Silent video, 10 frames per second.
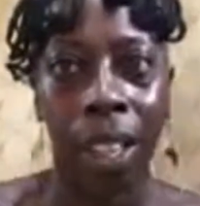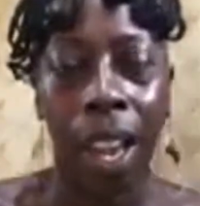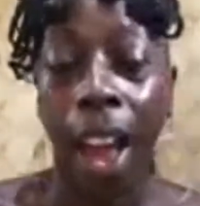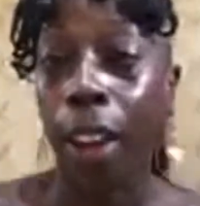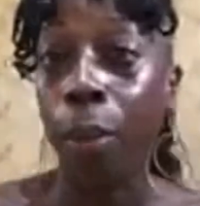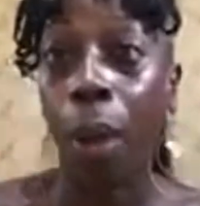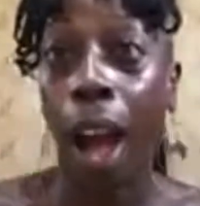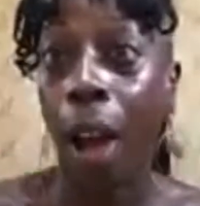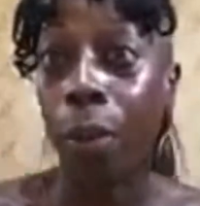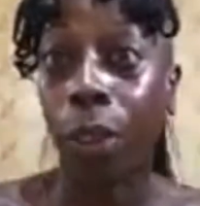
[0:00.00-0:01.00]
And them
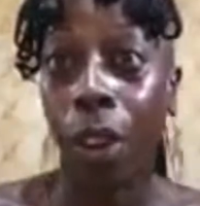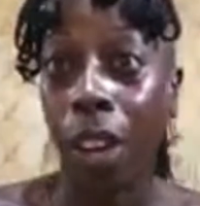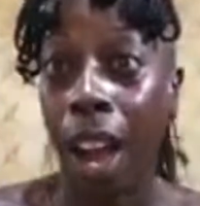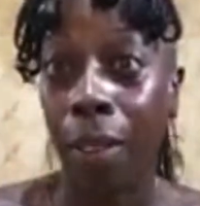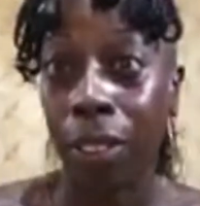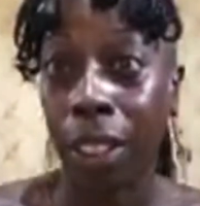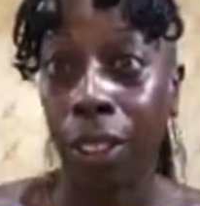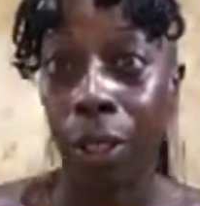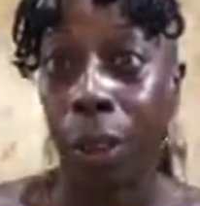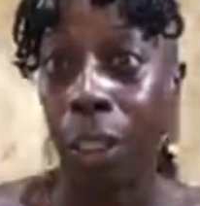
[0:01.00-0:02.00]
hour-long
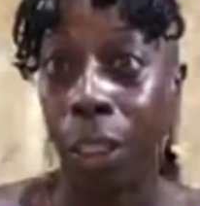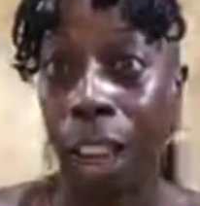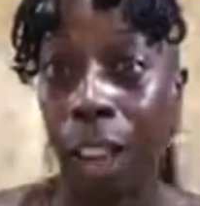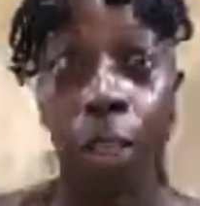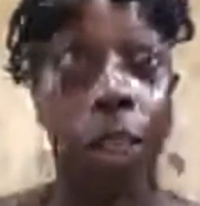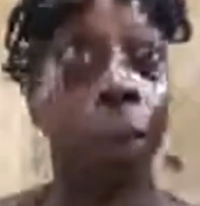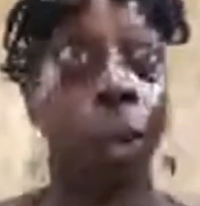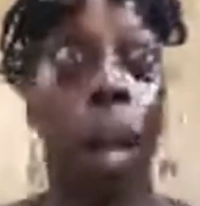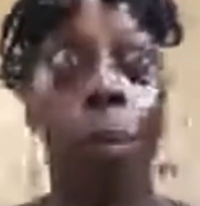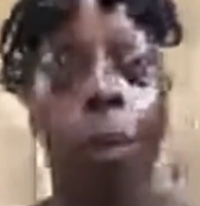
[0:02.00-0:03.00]
conversations
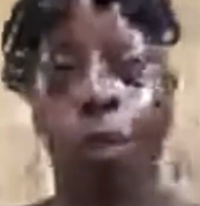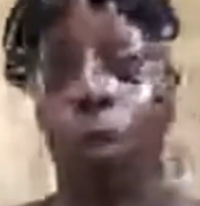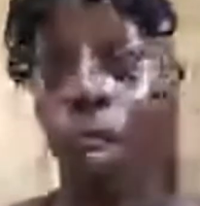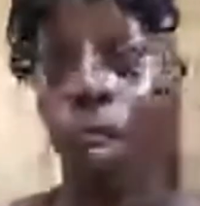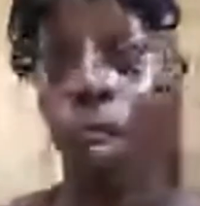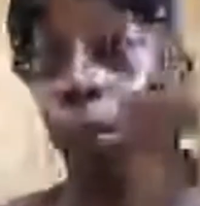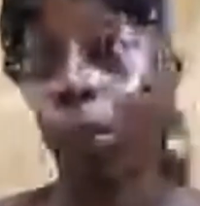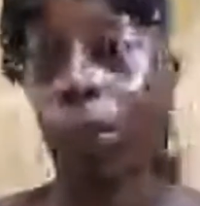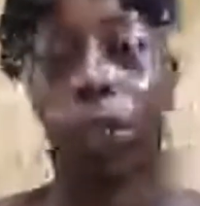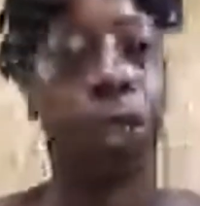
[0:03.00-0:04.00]
we used to have,
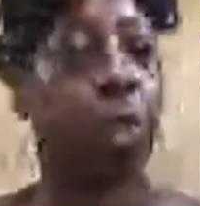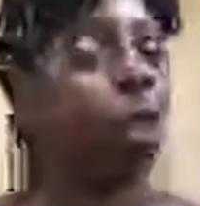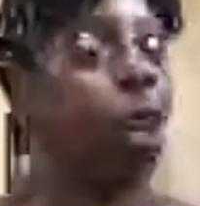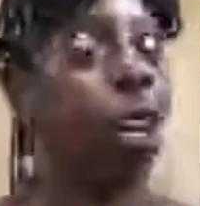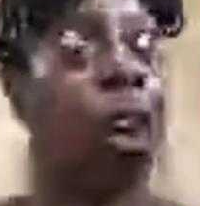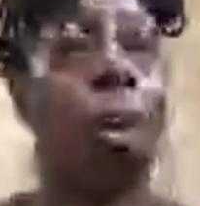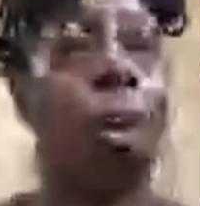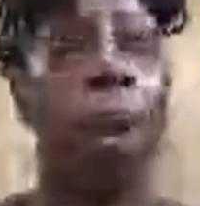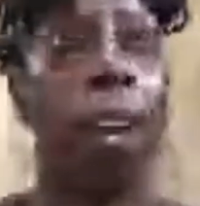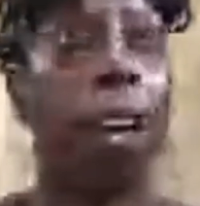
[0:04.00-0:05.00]
especially when I moved to
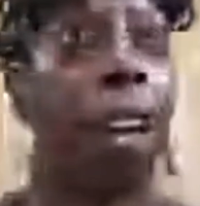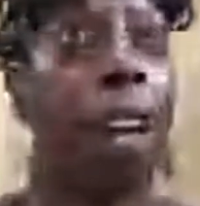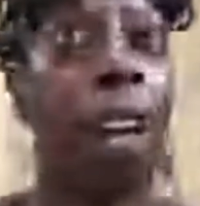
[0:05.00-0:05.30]
California, she